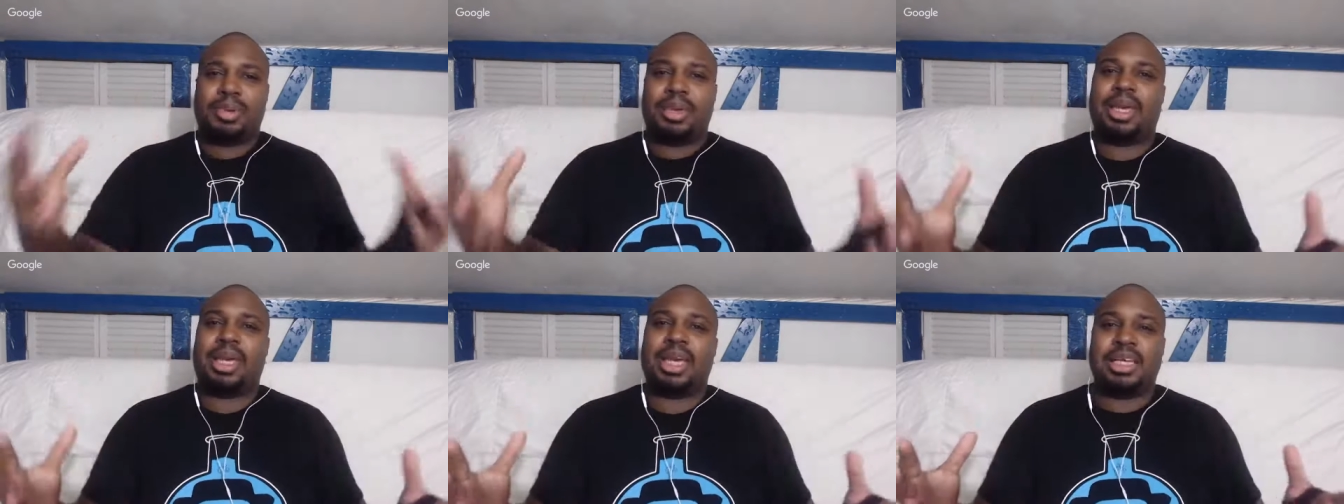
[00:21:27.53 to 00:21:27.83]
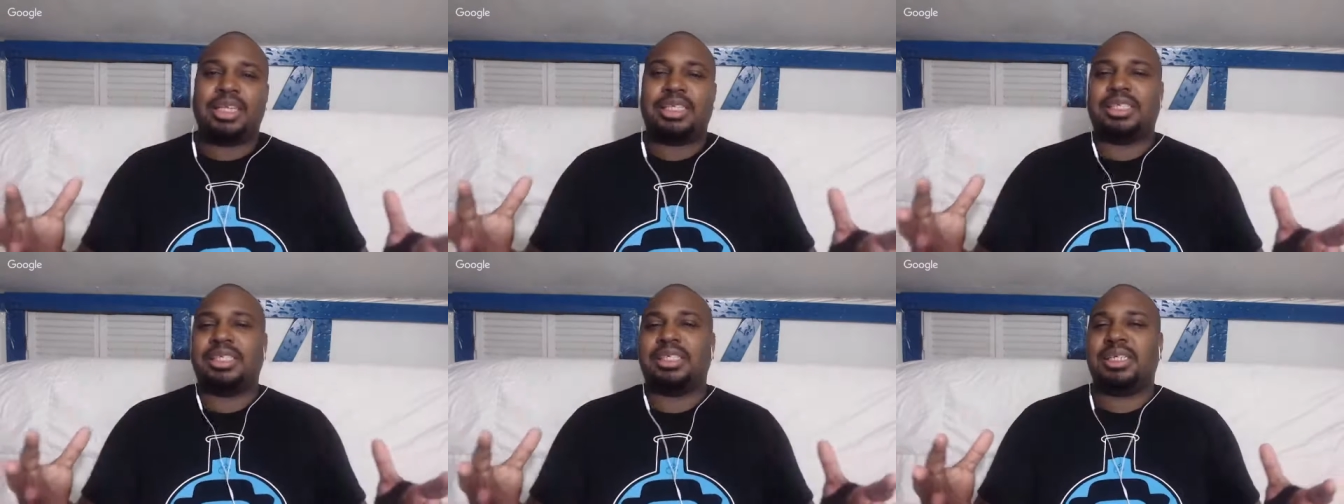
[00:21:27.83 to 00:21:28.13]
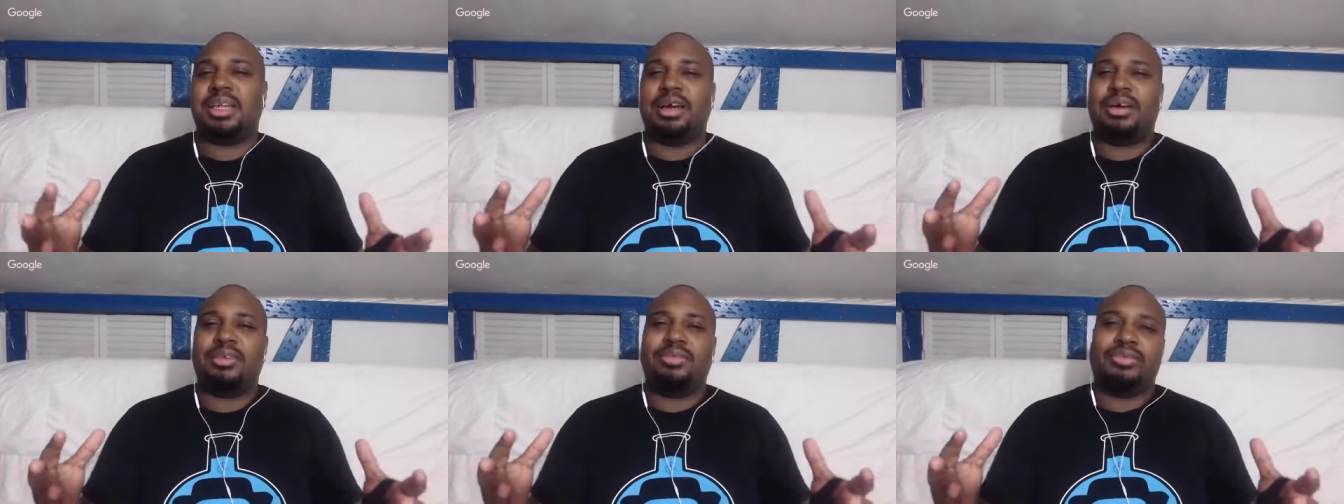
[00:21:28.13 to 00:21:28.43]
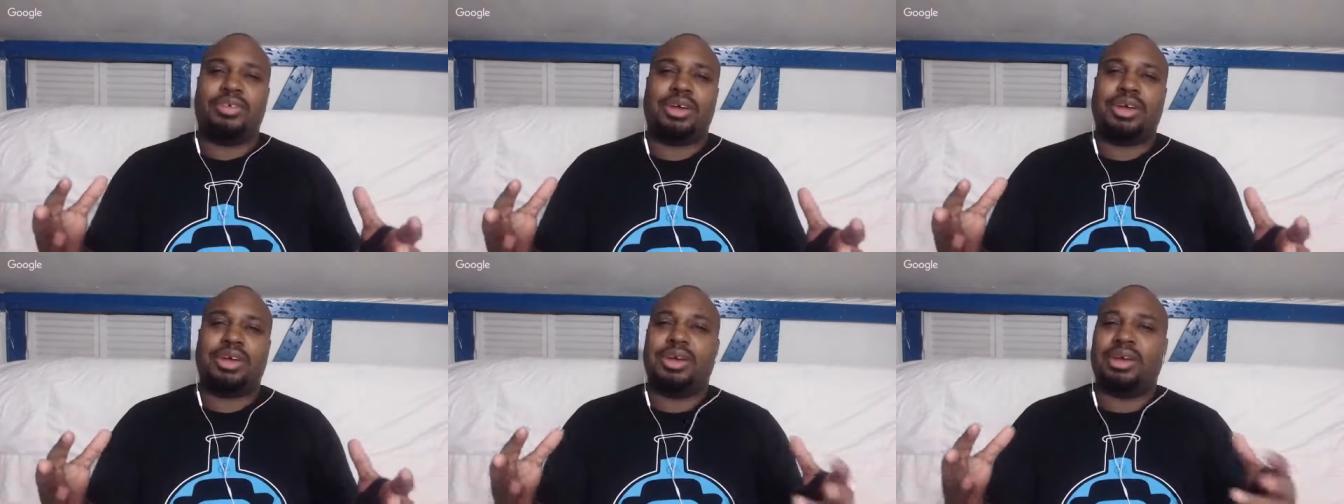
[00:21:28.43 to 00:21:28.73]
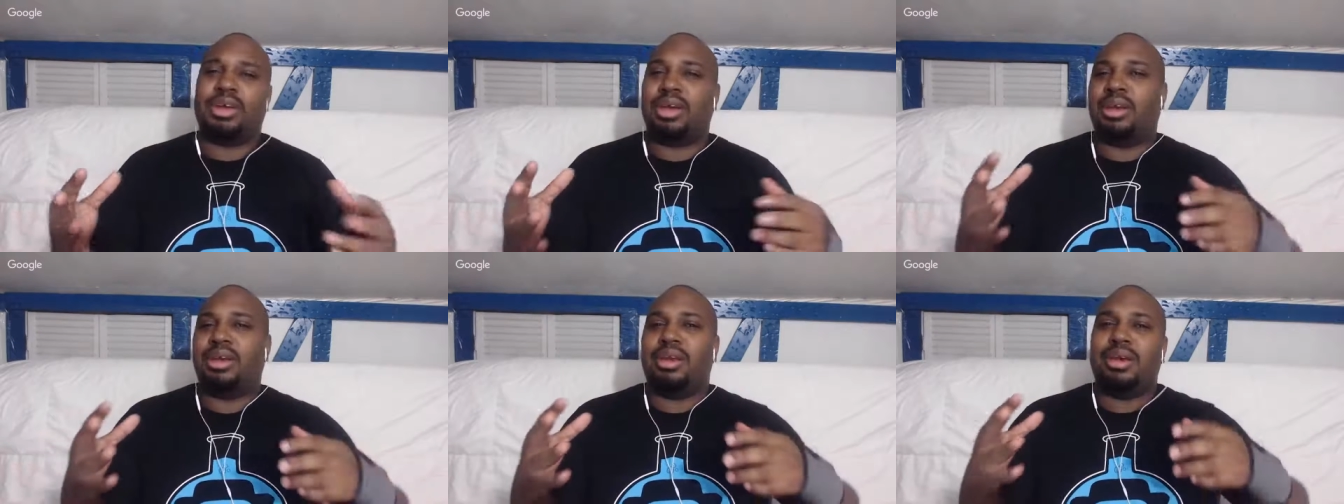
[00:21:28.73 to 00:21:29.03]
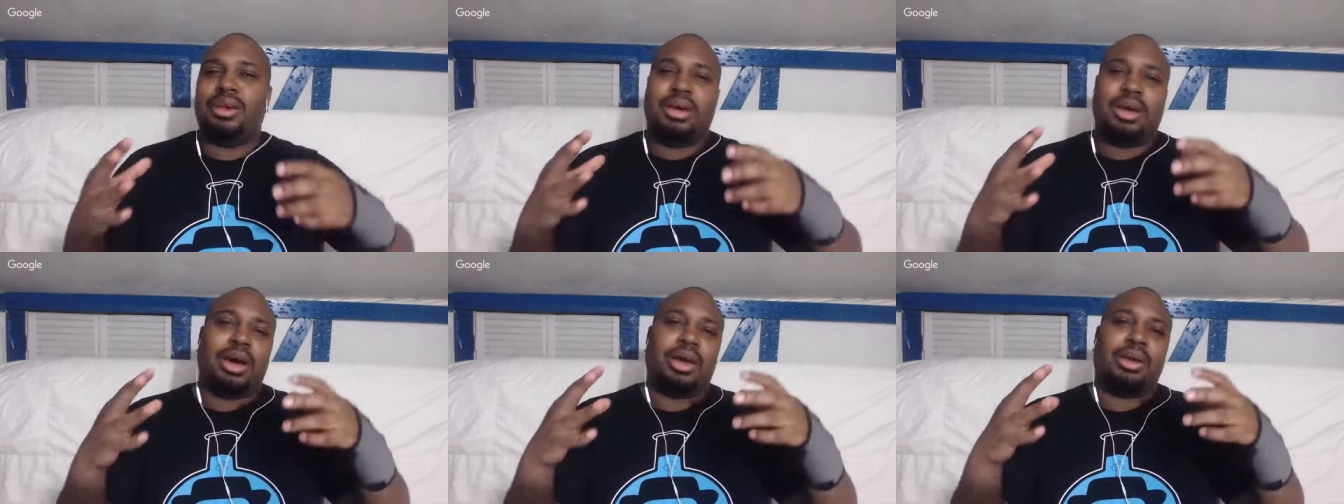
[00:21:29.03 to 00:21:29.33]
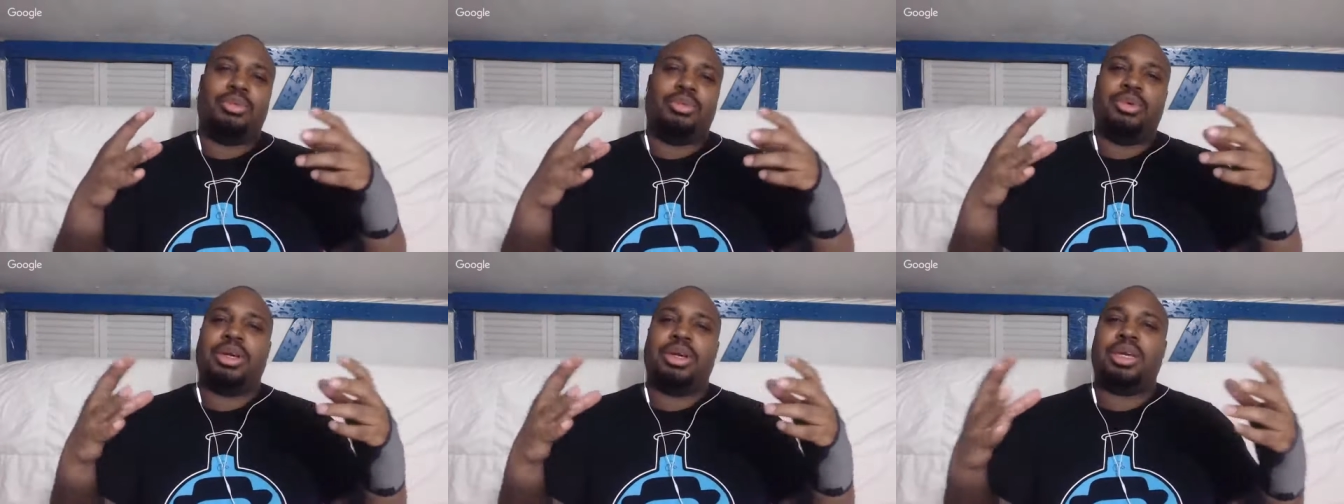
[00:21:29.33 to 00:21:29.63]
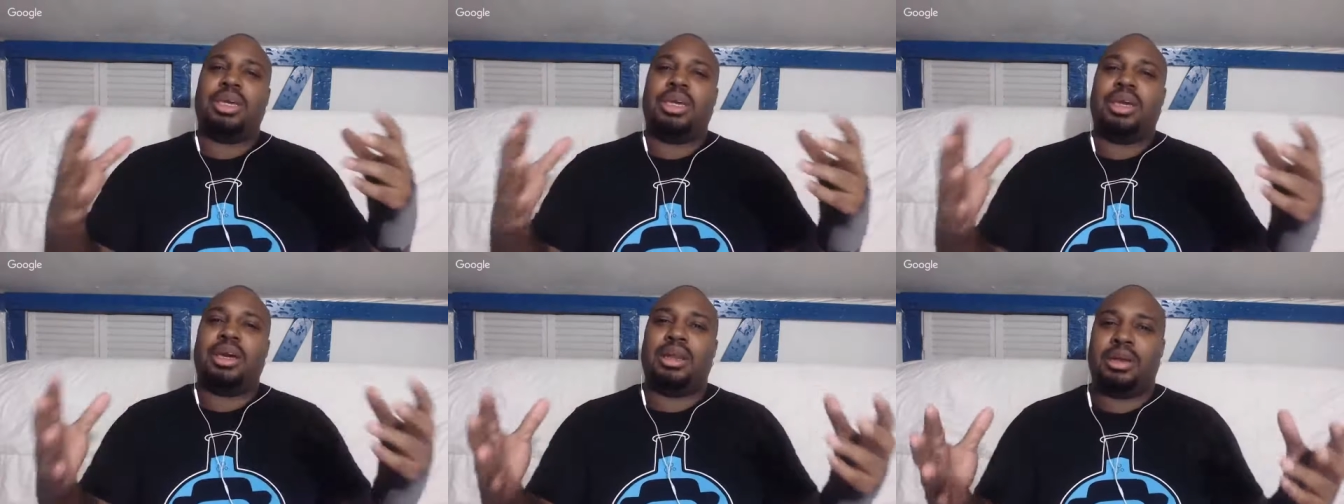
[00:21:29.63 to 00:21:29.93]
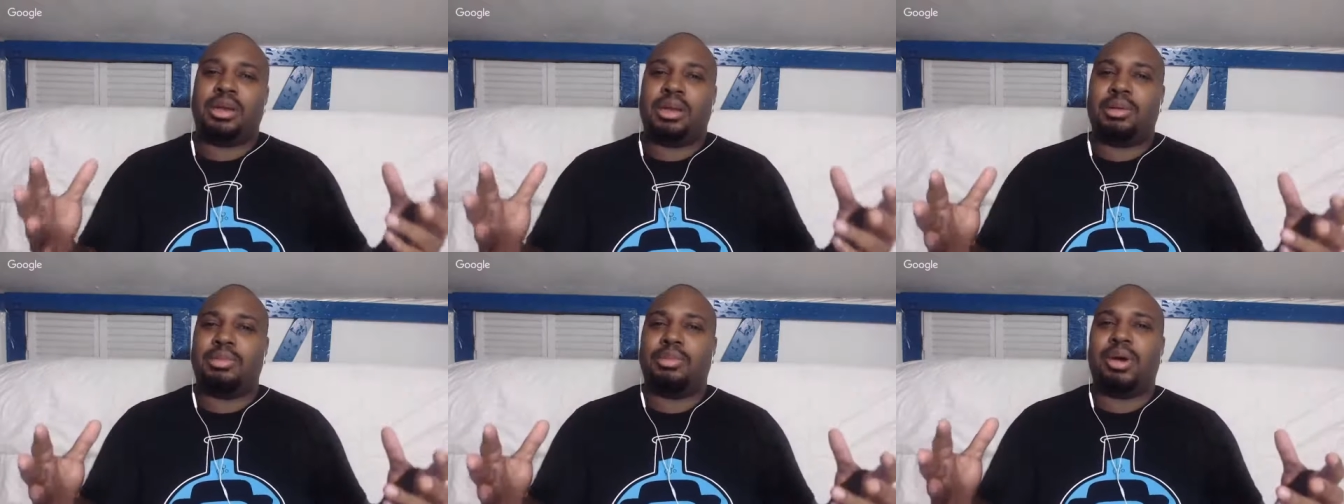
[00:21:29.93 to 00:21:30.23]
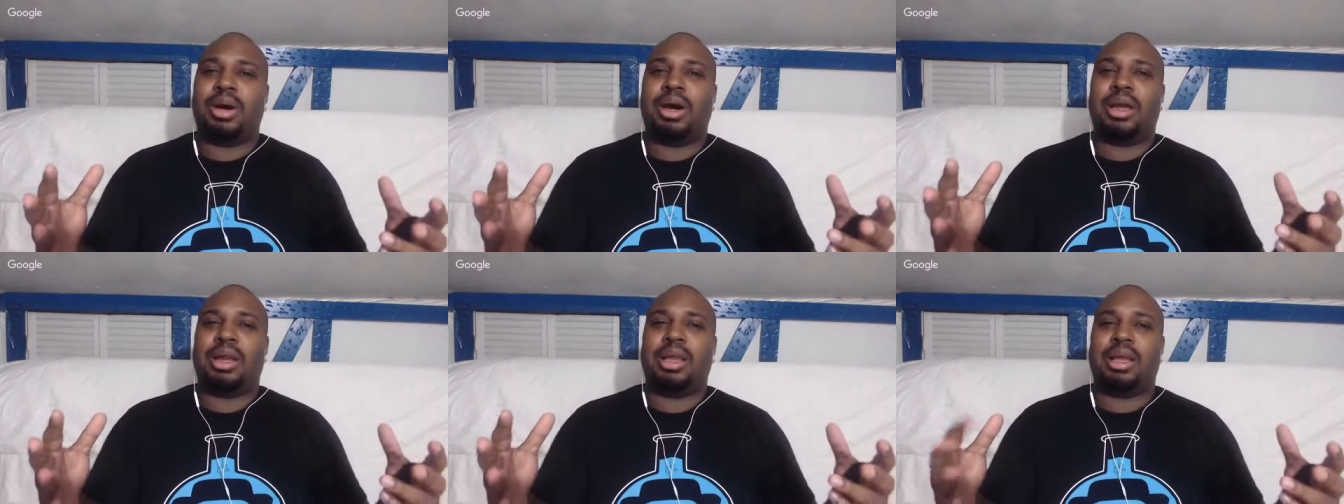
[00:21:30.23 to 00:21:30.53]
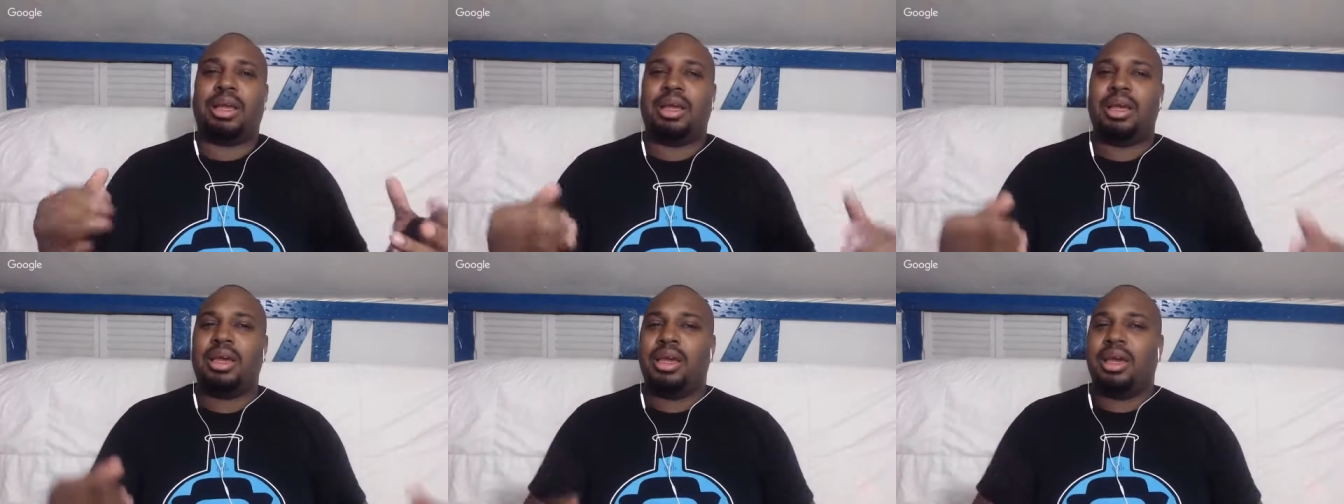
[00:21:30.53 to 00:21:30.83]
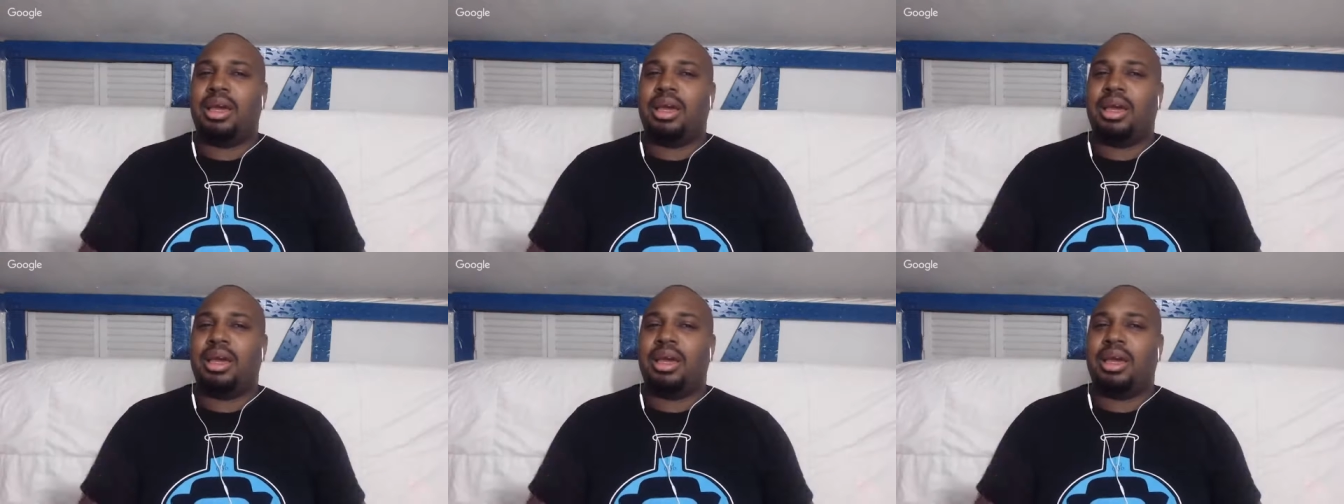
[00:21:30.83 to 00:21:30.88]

peace loving, and I don't want to kill anybody.